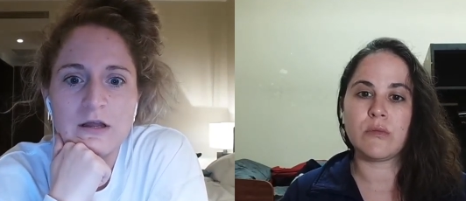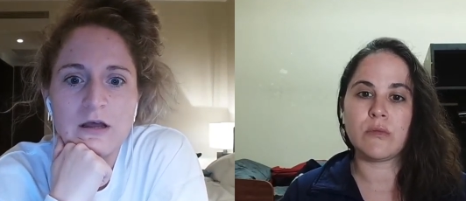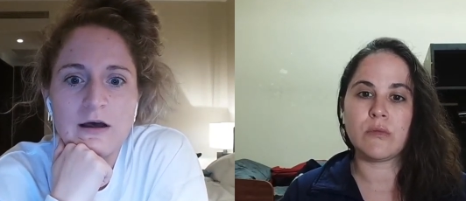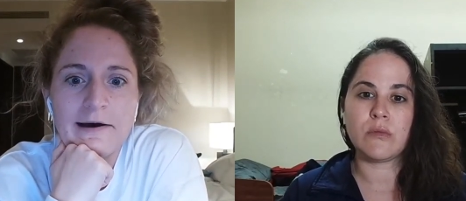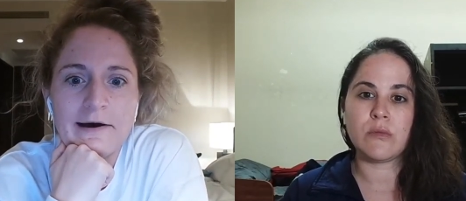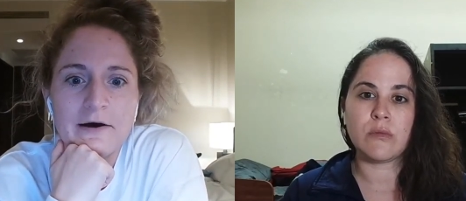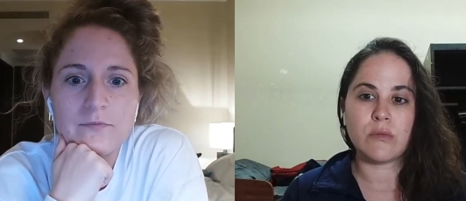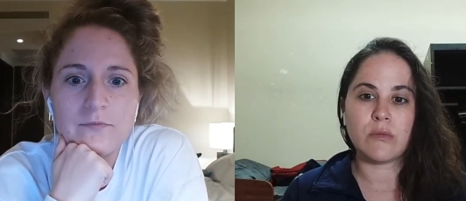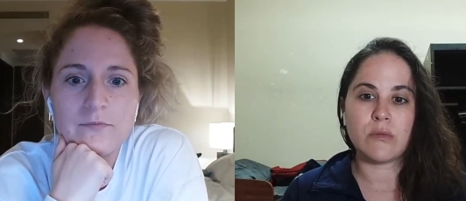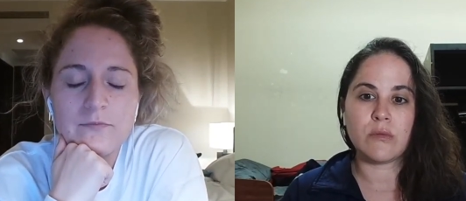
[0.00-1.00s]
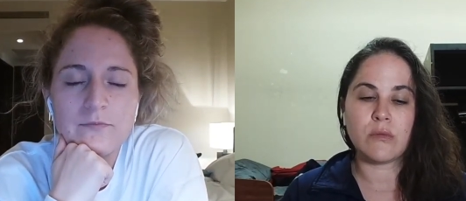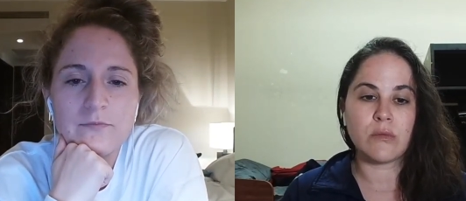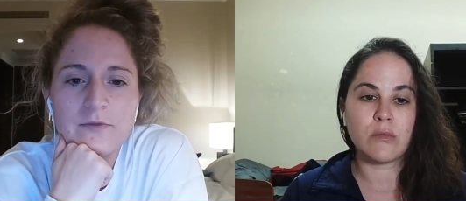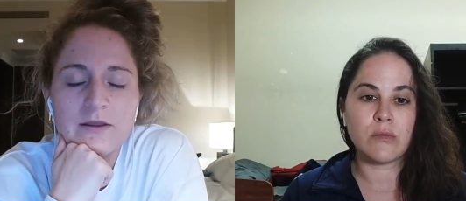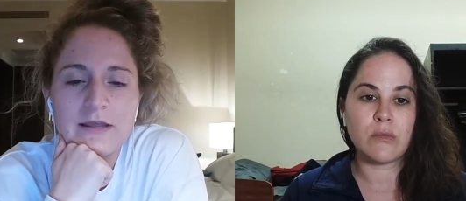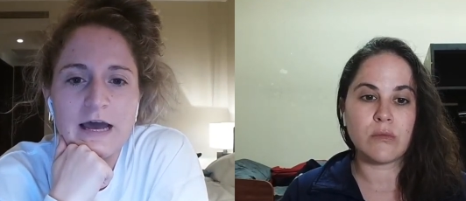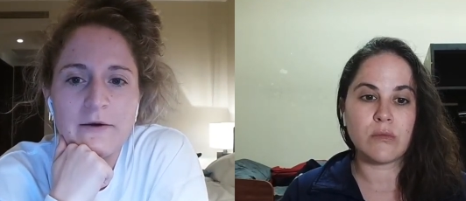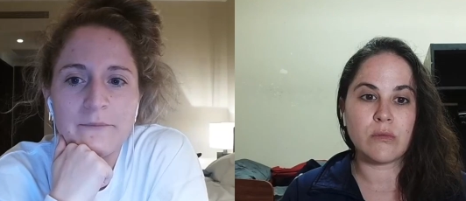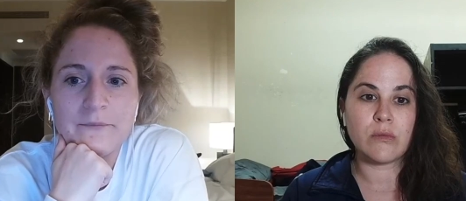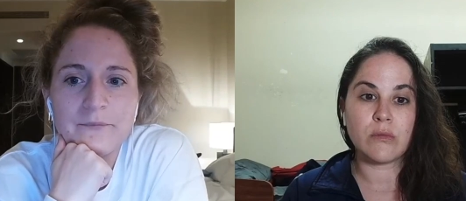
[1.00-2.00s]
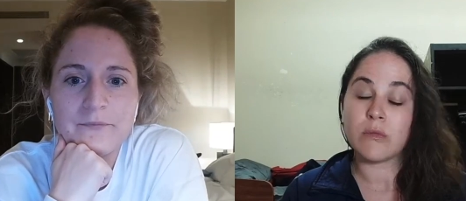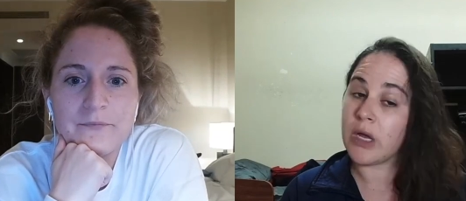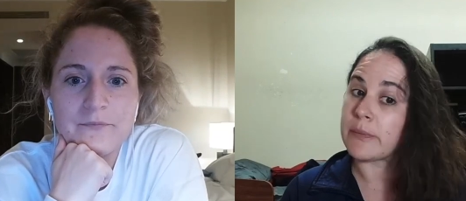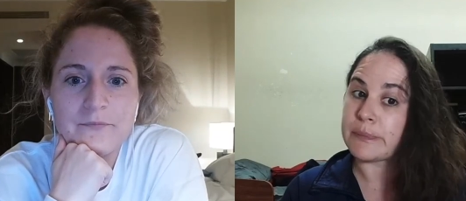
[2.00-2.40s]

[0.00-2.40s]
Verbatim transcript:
Speaker 1: Um, yeah. Yeah.